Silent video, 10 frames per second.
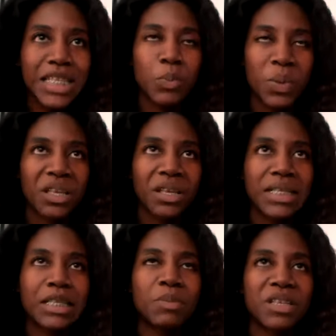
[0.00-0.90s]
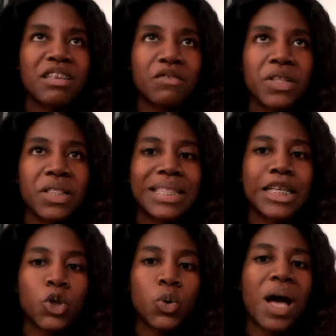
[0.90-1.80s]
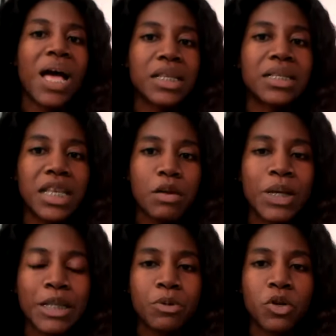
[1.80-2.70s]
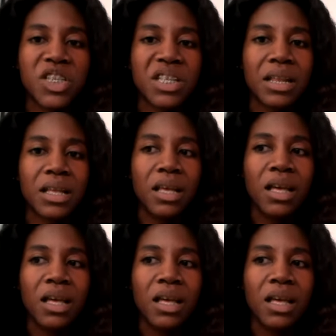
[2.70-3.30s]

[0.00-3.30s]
to me specifically that you had the same experience that